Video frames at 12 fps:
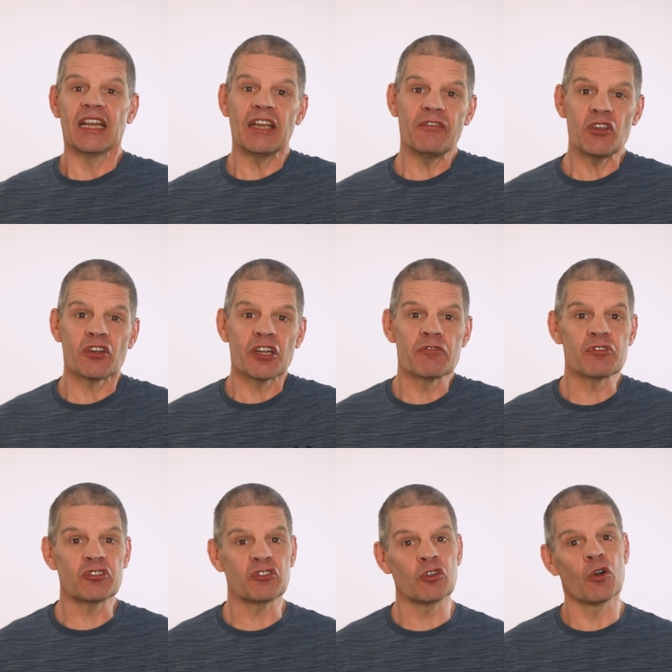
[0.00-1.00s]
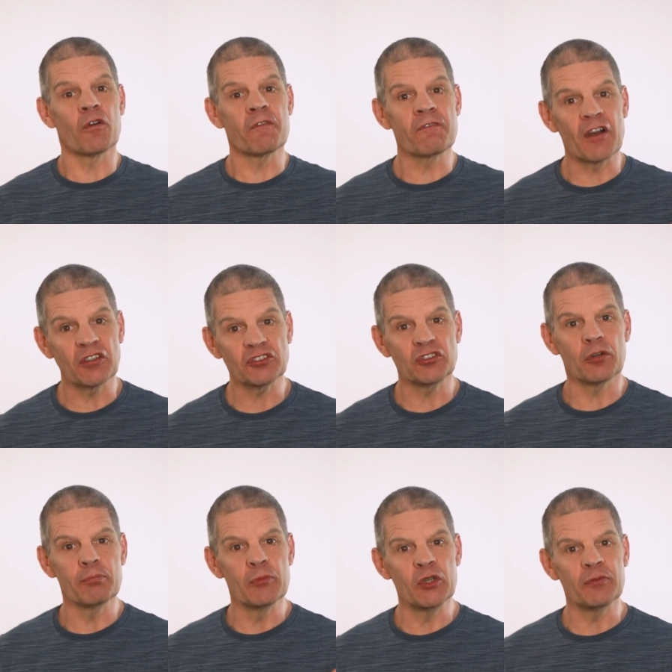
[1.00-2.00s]
If you're going to restore functional
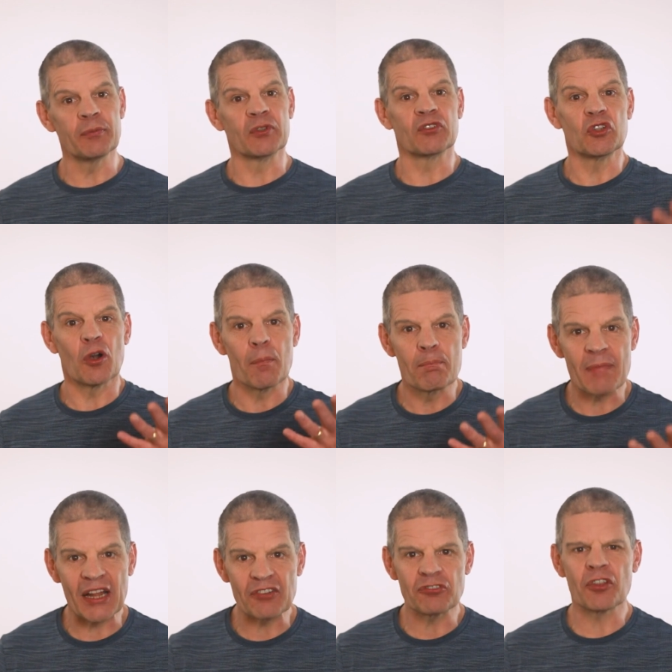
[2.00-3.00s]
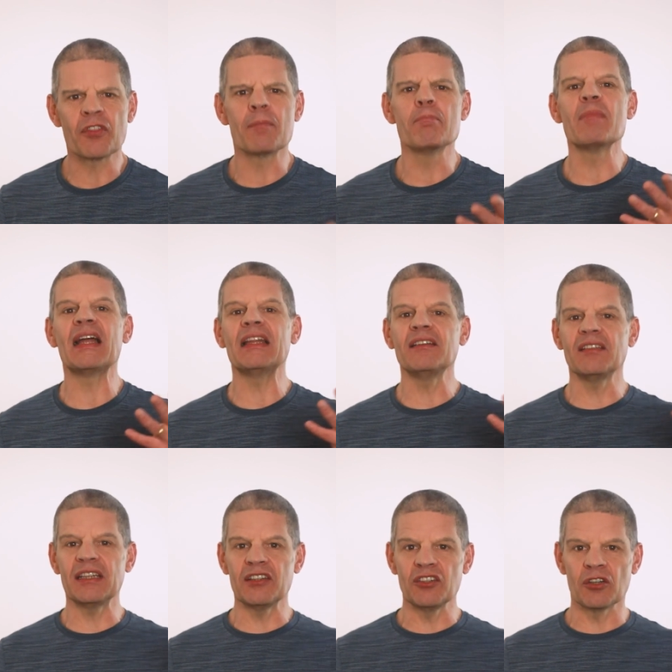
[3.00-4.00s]
movement, your mantra, the
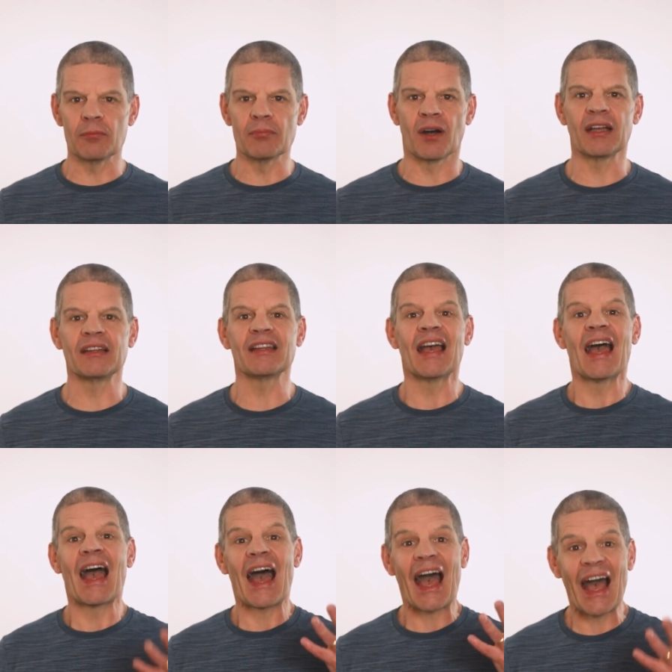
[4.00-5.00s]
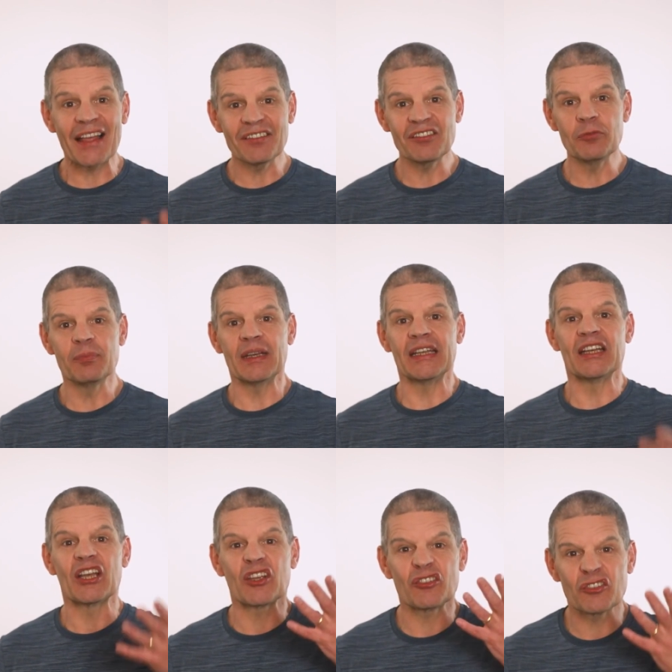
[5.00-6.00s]
melody in your mind, has to
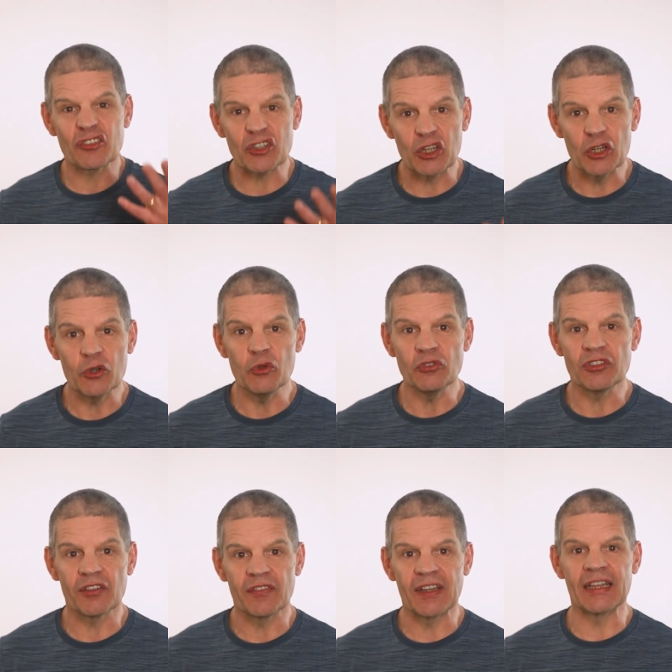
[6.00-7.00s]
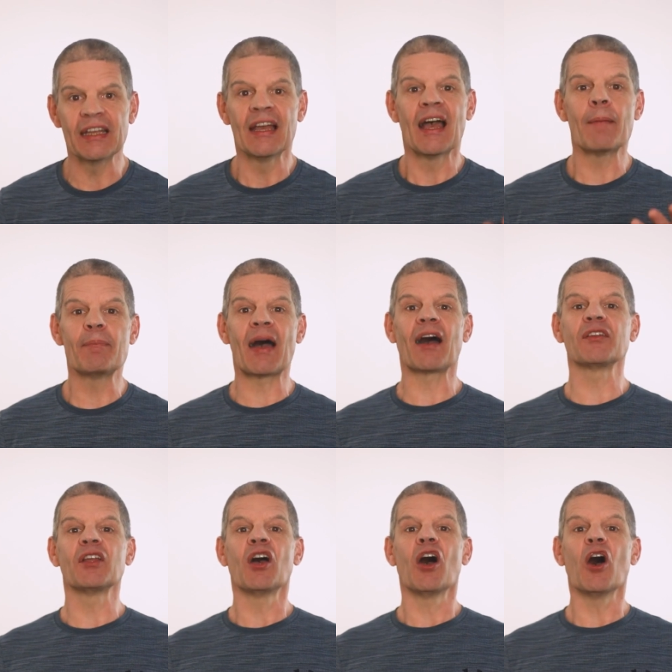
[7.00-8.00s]
be exclusively about
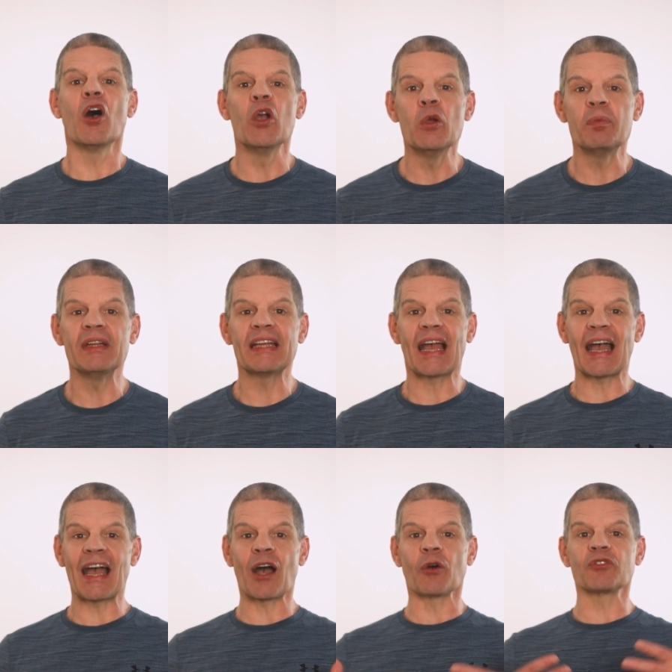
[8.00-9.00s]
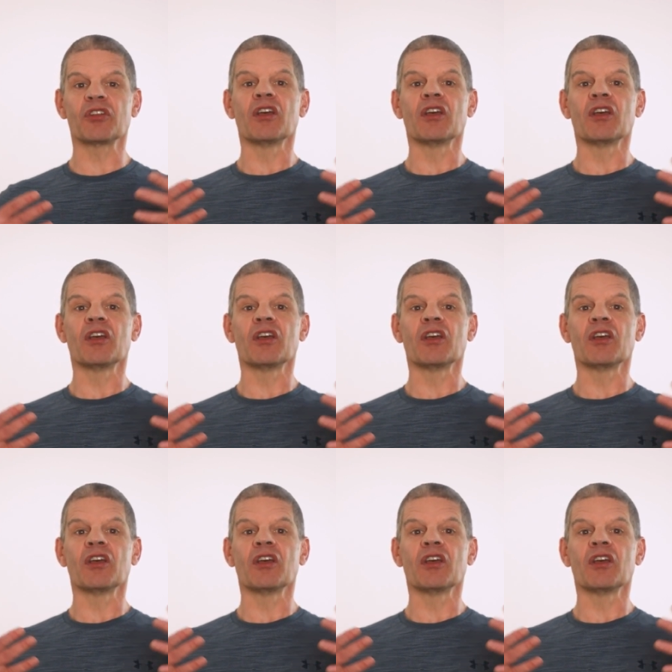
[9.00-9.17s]
opening out